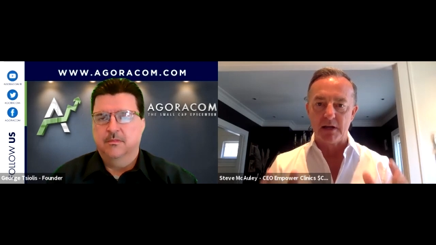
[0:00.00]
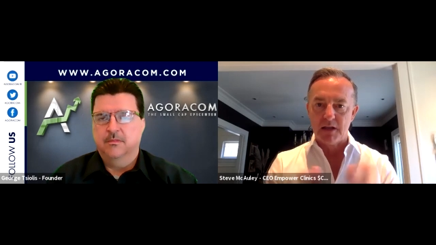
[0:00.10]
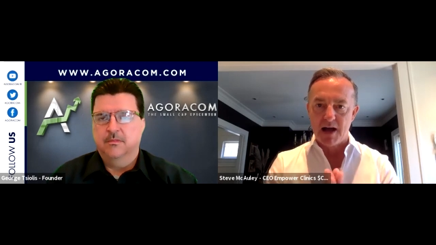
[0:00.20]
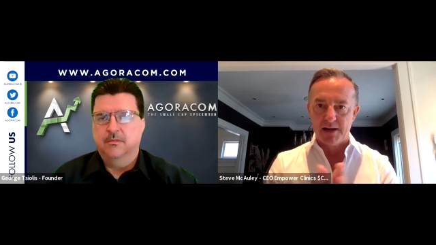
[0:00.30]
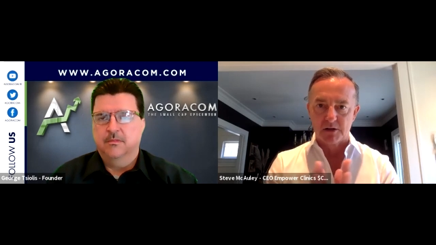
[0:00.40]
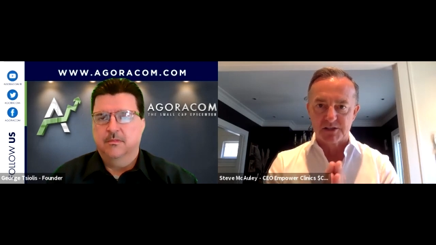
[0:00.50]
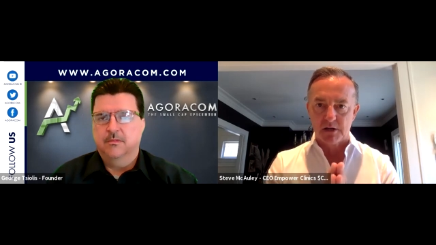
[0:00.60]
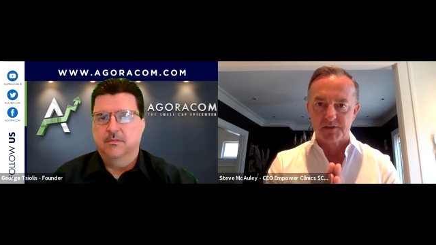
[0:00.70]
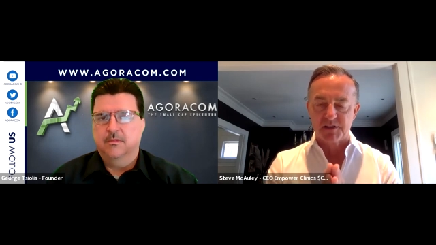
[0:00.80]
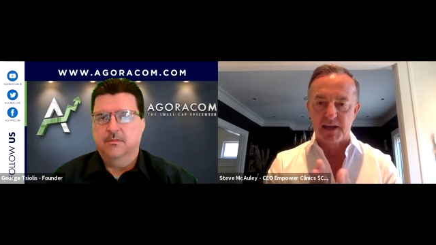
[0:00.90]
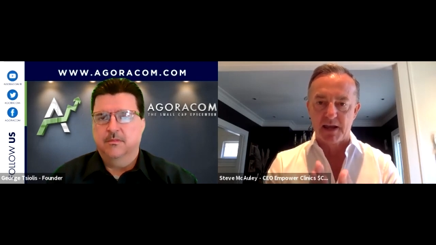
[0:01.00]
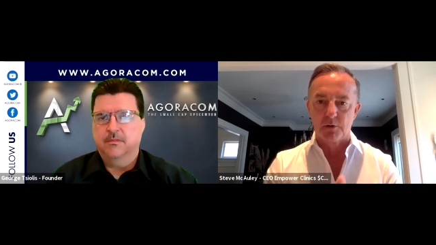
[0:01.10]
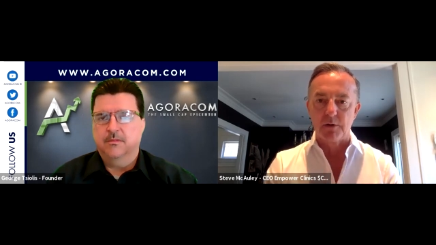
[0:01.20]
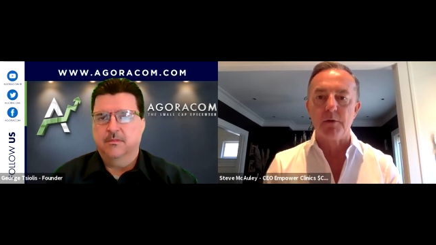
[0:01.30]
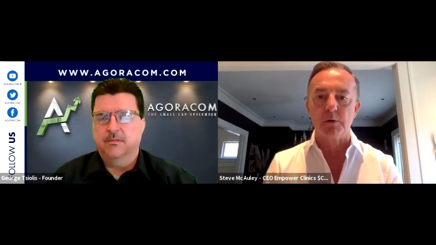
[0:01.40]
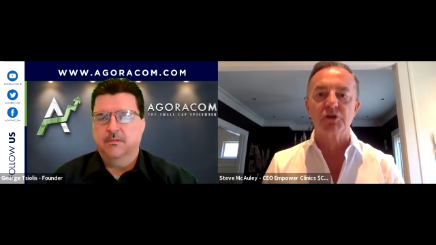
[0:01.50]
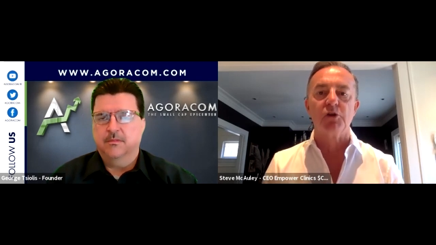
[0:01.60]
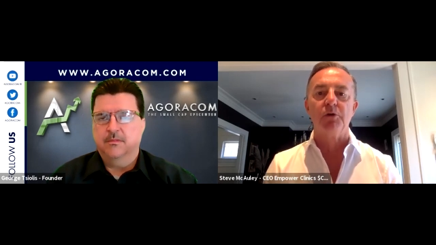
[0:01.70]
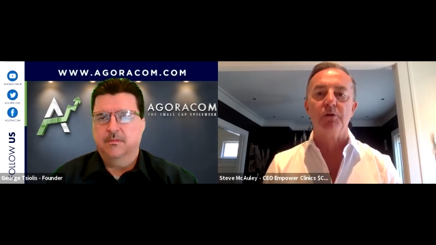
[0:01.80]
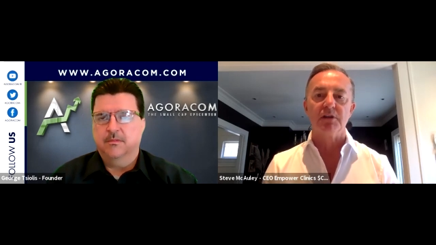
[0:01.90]
Speaker 1: align ourselves together in those
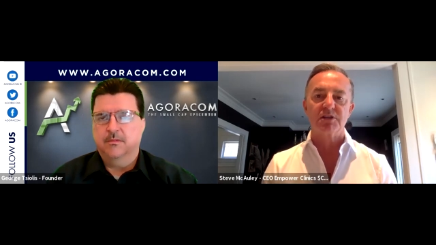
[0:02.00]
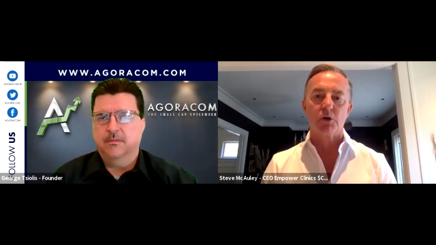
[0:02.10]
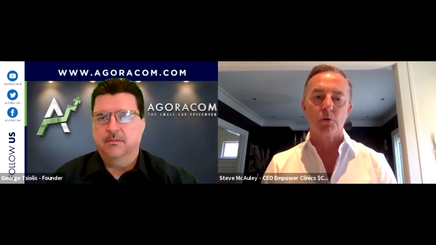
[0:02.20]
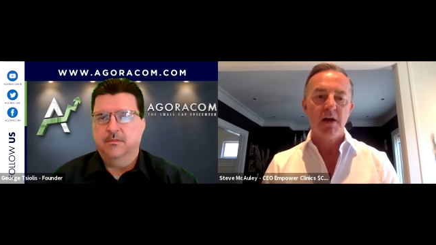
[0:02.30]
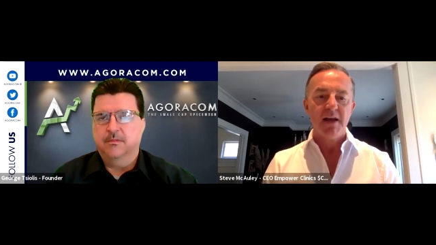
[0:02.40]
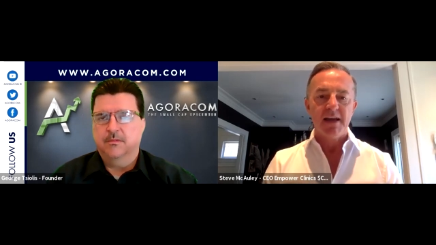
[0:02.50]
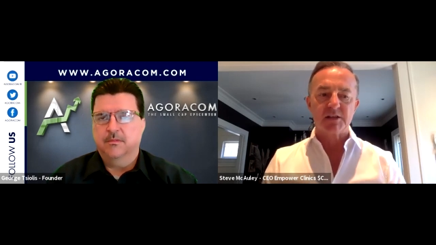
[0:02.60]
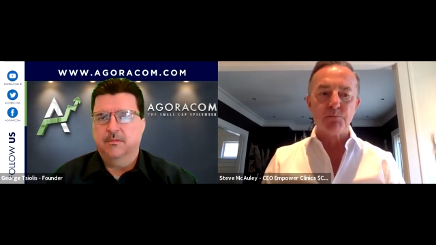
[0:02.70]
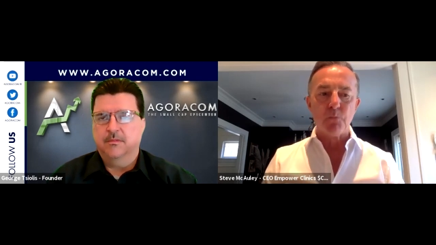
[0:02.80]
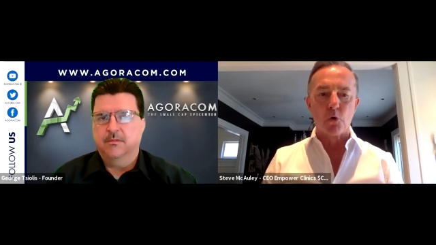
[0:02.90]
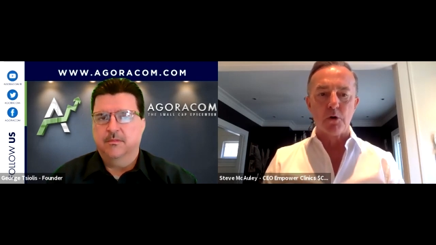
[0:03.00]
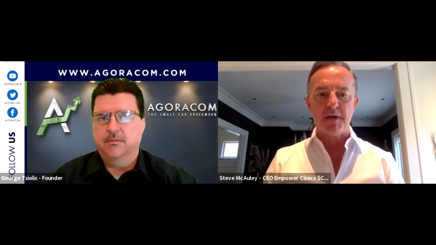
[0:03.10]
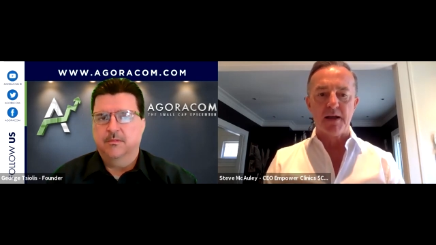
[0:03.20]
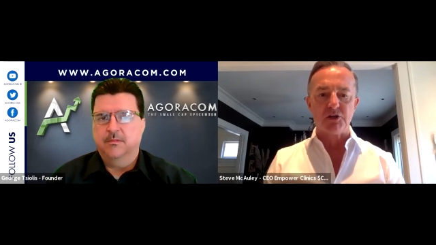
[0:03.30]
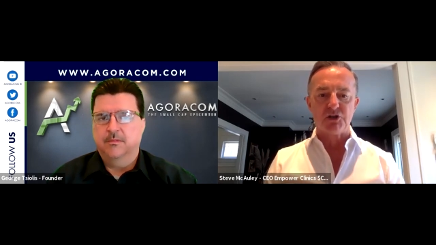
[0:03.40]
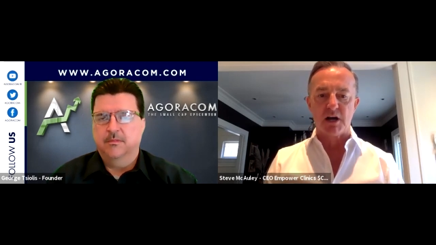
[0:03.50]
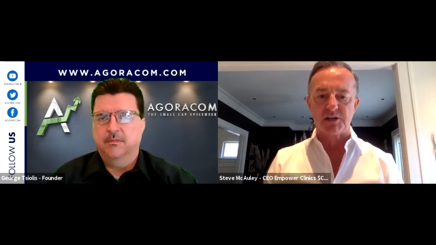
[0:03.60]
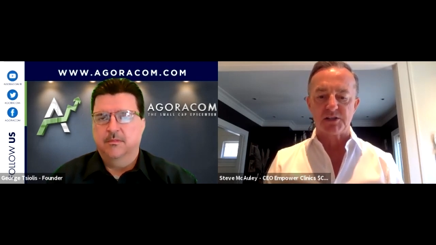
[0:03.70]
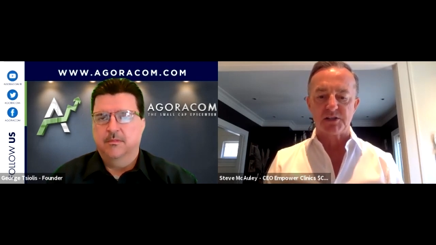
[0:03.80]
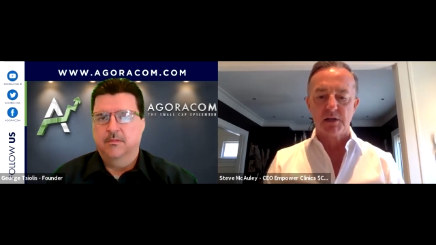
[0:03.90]
communities. So it's more than
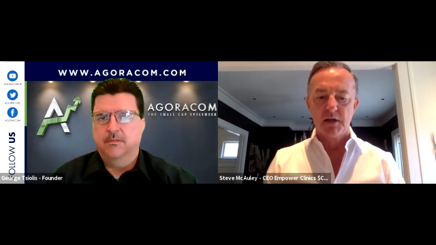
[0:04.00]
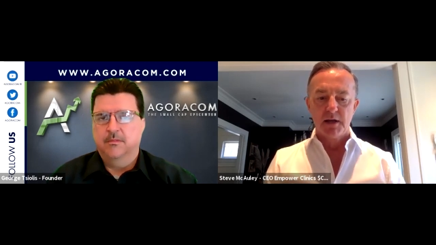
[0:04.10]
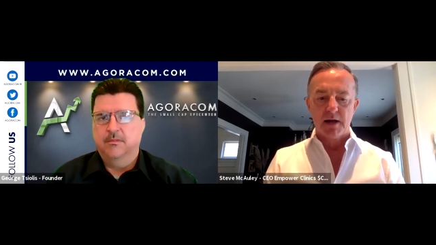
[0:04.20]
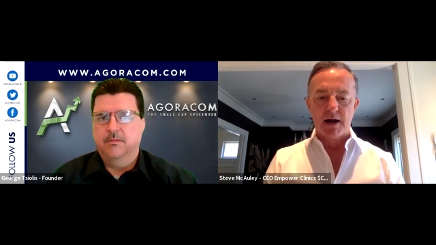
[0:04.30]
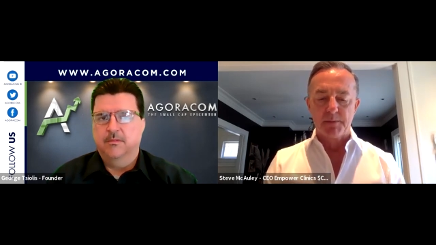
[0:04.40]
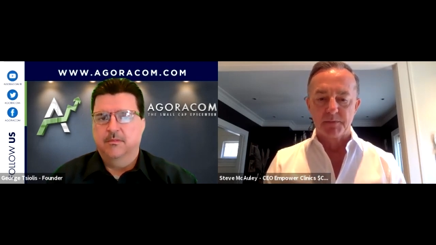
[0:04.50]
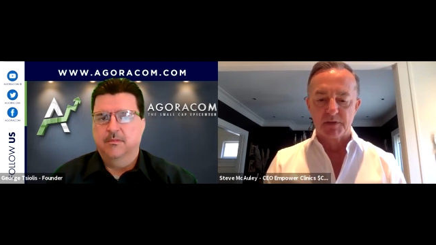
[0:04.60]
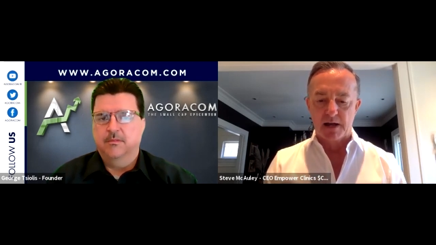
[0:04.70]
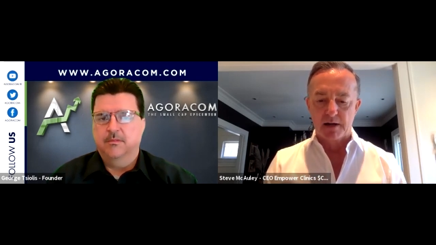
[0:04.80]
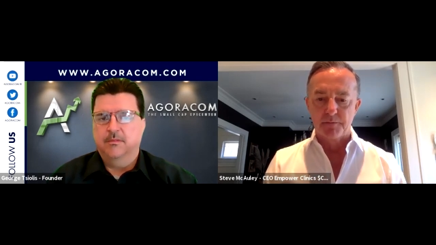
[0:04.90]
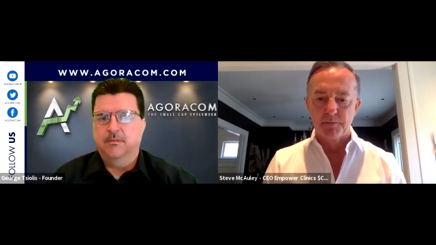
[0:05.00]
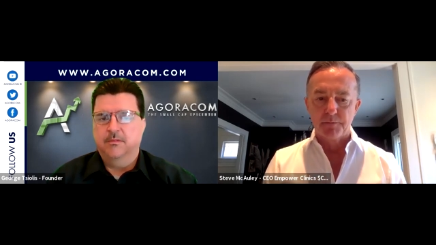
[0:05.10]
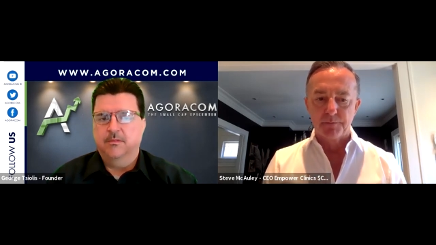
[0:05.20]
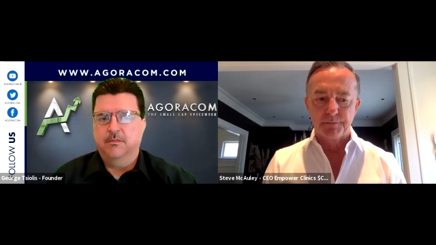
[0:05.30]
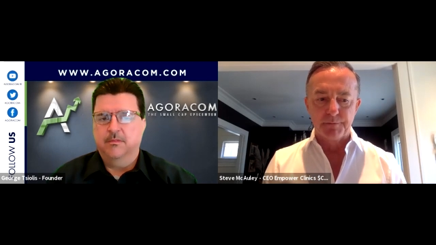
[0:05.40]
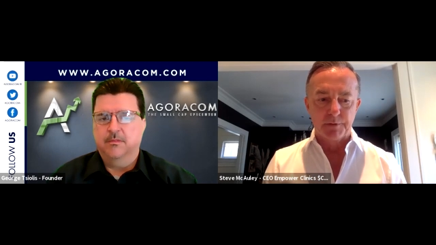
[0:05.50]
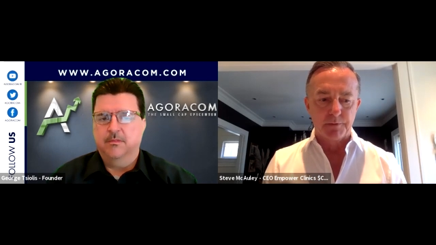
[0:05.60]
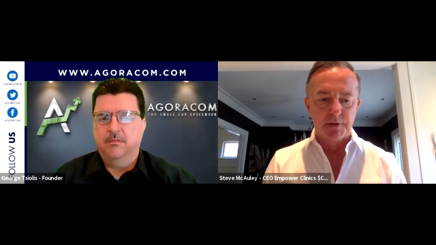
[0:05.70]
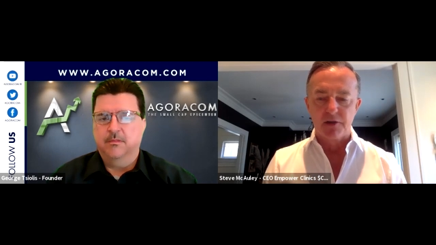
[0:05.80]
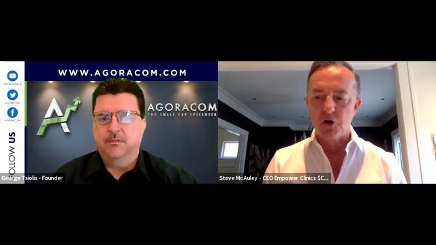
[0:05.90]
just um, kind of, you know,
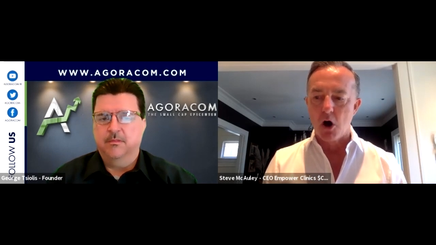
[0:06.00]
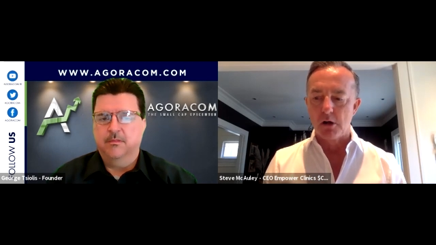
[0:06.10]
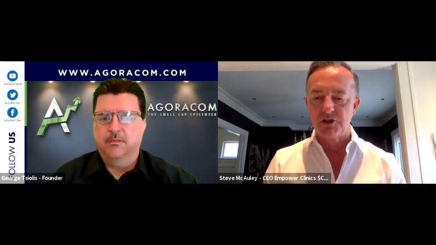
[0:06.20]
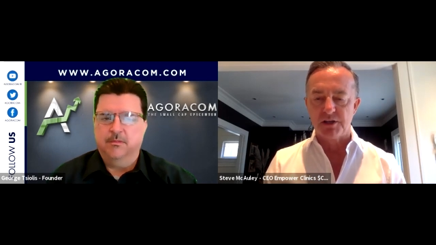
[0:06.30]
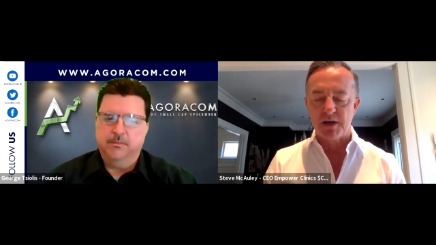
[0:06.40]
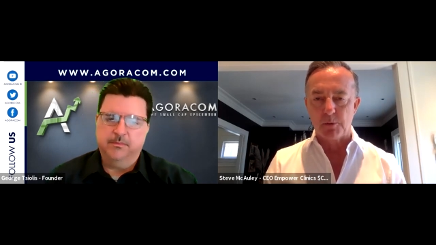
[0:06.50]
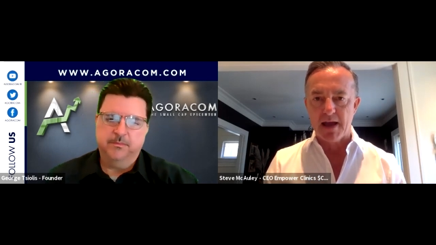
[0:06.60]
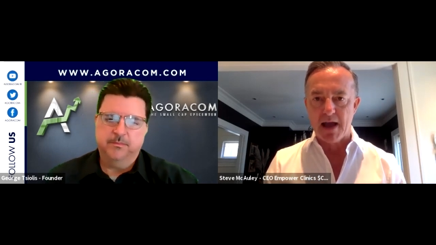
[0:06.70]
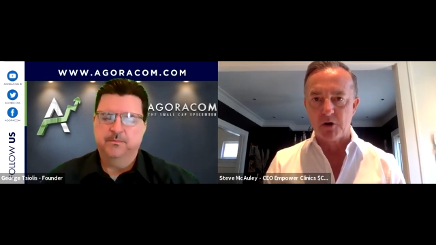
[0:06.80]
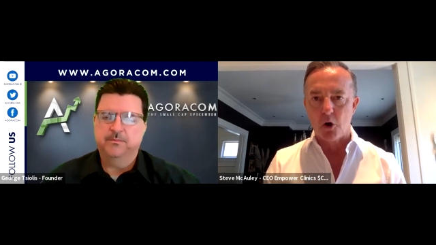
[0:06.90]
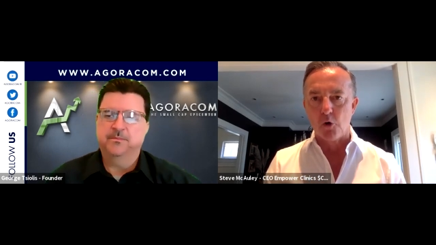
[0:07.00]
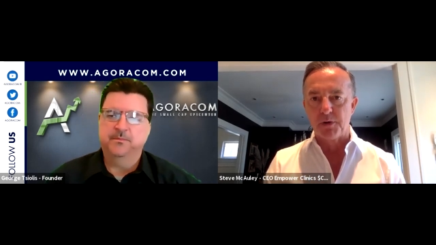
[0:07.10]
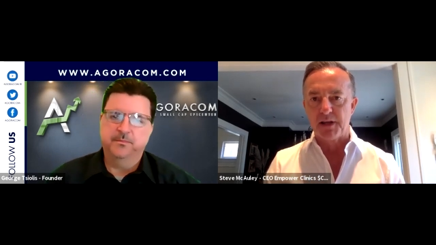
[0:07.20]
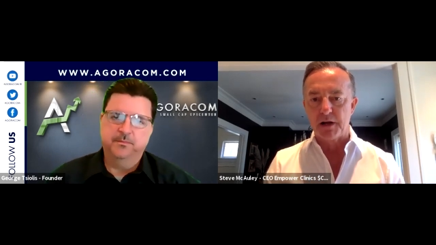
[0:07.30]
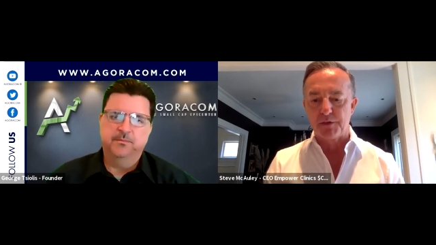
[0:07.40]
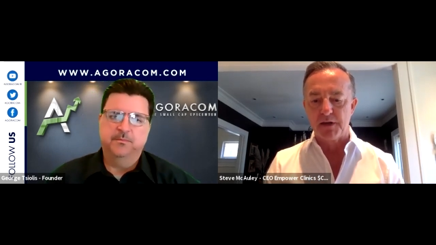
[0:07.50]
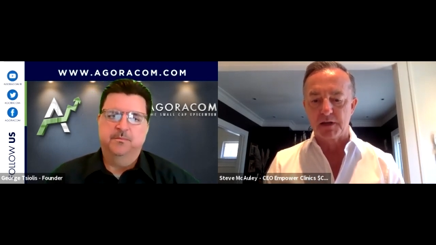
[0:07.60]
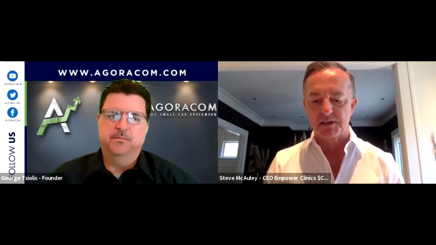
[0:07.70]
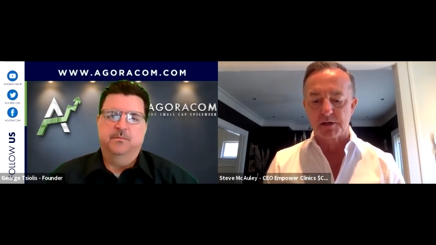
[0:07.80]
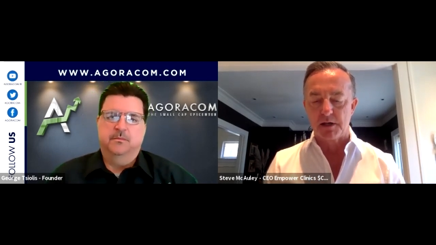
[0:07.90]
acknowledging that we have an opening. I think
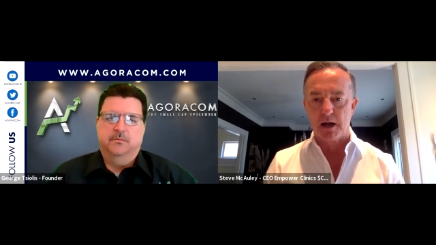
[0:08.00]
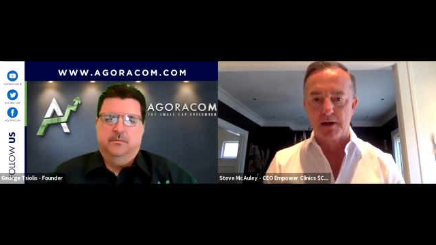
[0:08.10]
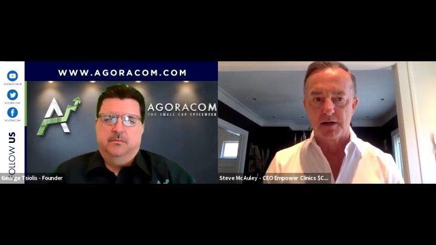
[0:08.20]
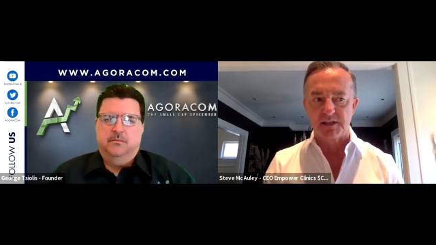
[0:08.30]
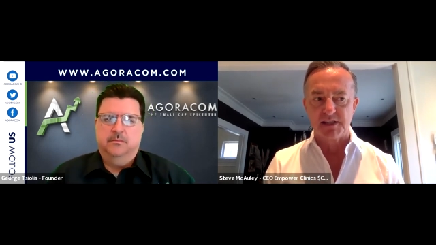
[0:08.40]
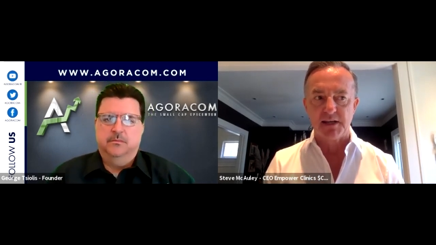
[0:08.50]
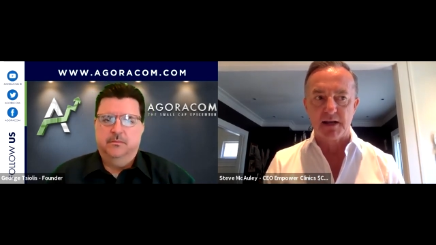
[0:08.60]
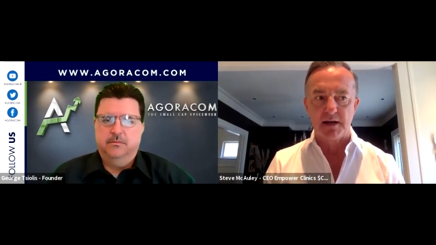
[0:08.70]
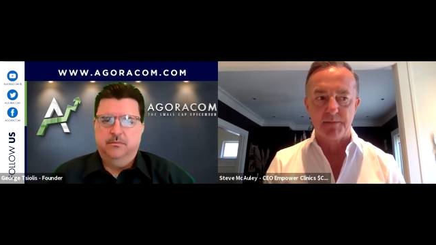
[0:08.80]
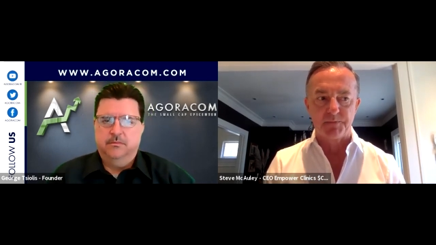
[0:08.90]
it's, I, I see it